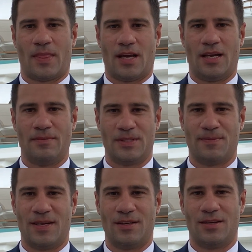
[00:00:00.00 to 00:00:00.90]
I am
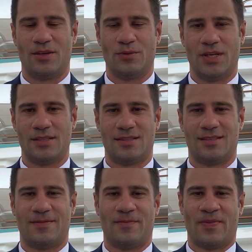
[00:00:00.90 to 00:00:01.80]
Ismail Yunes.
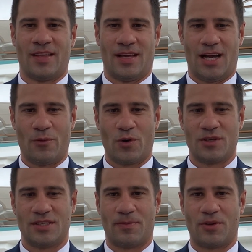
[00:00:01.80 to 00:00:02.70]
I work
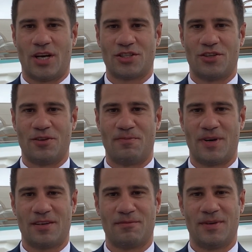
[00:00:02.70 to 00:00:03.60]
in the production
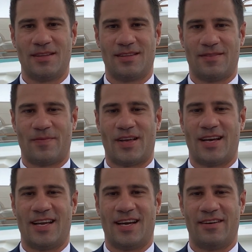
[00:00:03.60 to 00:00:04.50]
department.
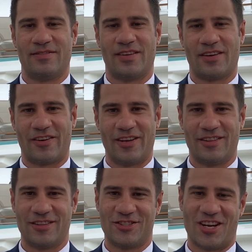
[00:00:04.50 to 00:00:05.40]
I have the great
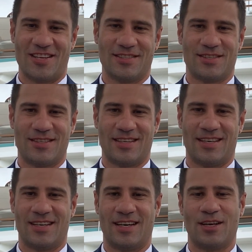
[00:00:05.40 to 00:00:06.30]
chance
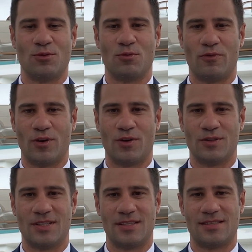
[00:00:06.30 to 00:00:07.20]
uh, to follow
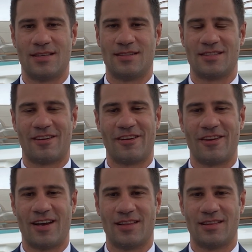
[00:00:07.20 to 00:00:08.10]
this uh, stunning
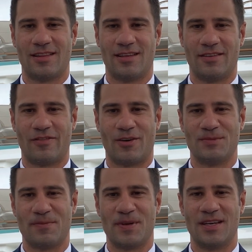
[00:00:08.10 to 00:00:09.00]
yacht uh, from
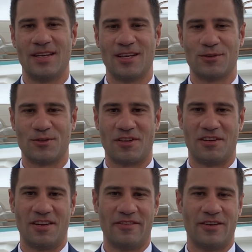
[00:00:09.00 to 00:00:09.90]
the beginning to the
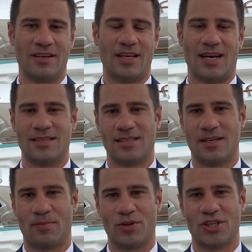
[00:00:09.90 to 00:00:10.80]
delivery as
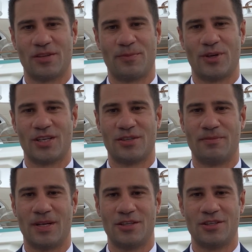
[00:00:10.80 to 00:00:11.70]
a project production
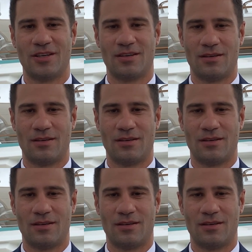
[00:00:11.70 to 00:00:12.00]
manager.